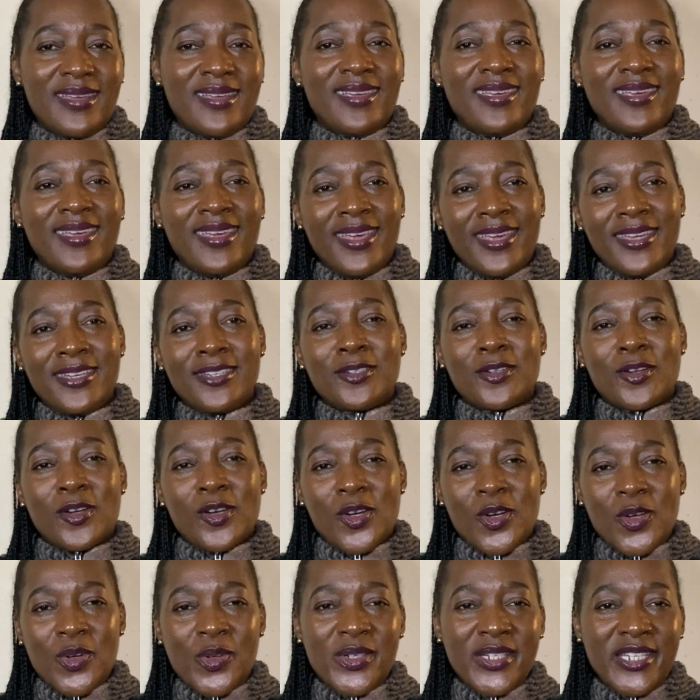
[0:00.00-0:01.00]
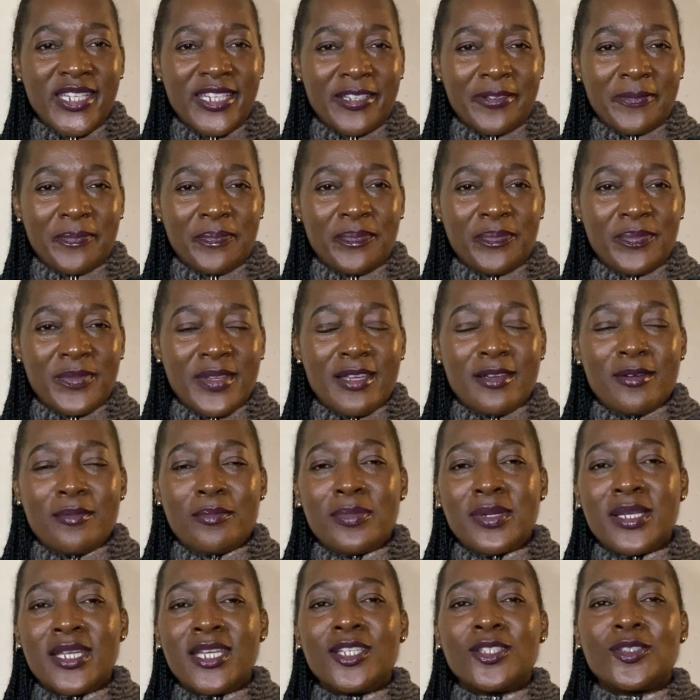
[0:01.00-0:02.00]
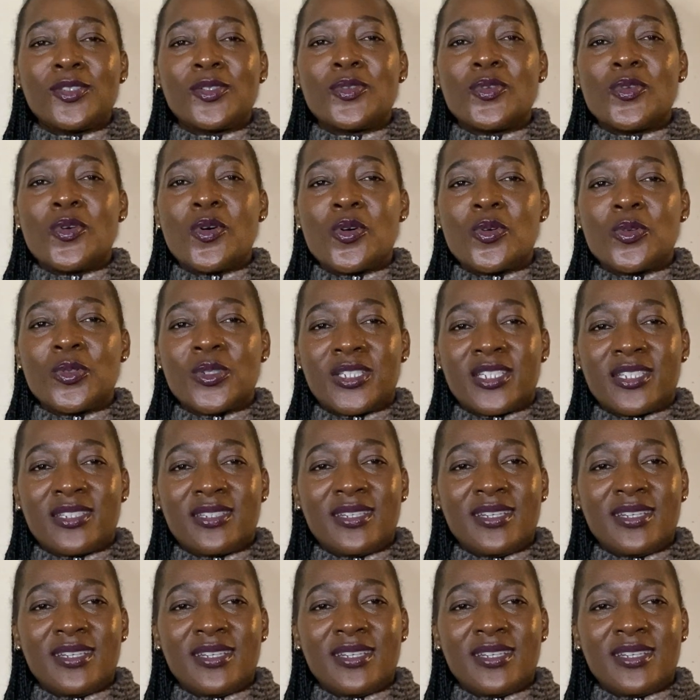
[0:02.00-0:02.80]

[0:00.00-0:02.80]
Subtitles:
and cloning. Please note